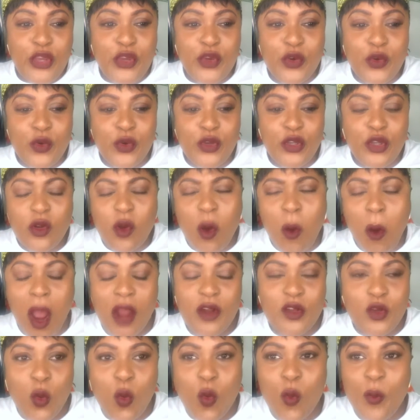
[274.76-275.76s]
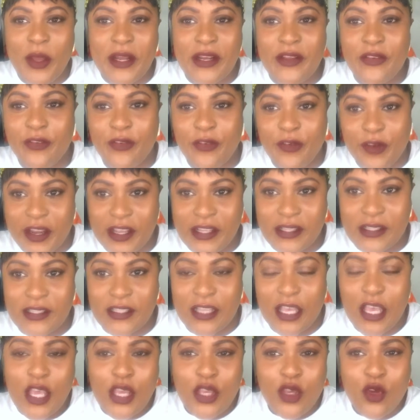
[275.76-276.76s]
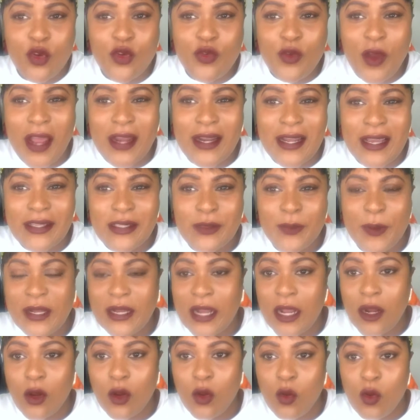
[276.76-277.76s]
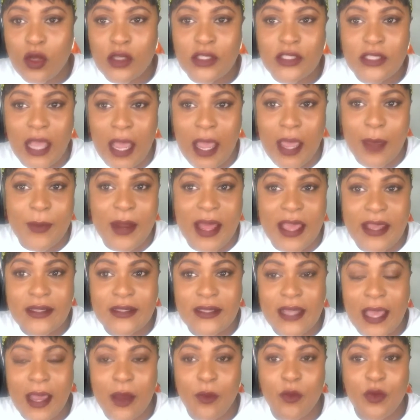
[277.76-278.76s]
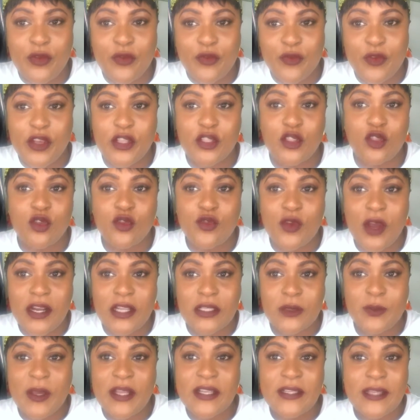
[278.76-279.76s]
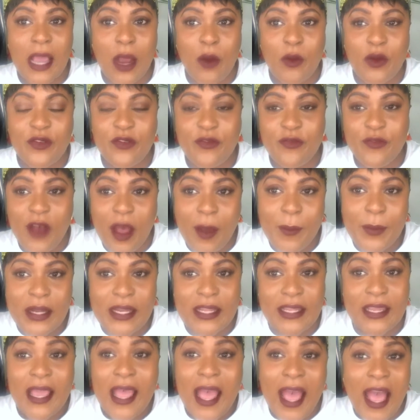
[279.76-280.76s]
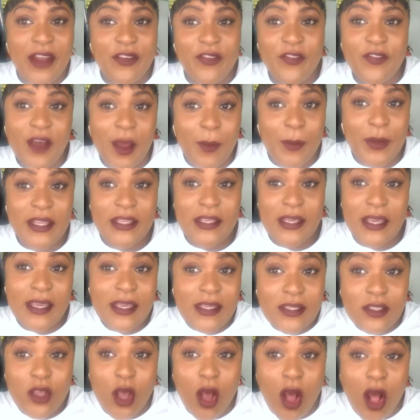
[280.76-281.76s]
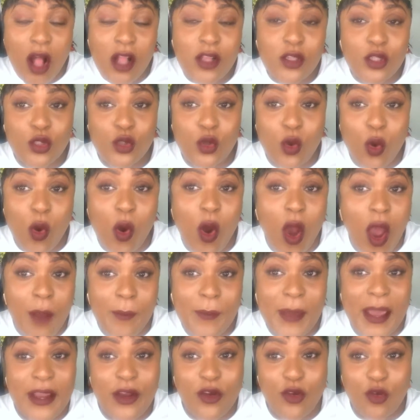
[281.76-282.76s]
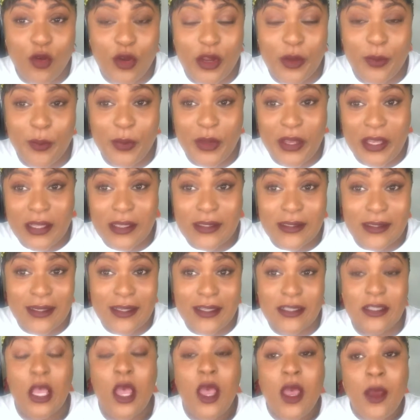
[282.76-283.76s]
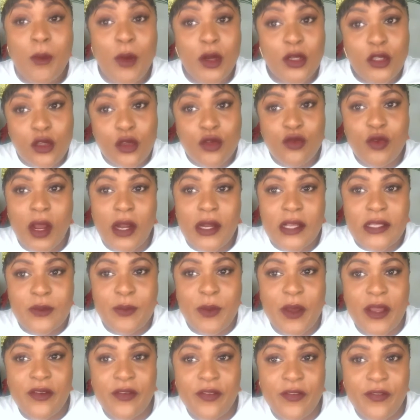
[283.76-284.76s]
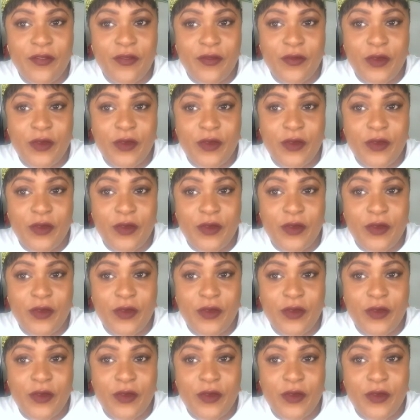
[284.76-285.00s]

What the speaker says: you don't want too many friends. You'd rather spend alone time, like time with friends. You'd rather spend time with family, and family is also on my growing pains list. But you'd rather spend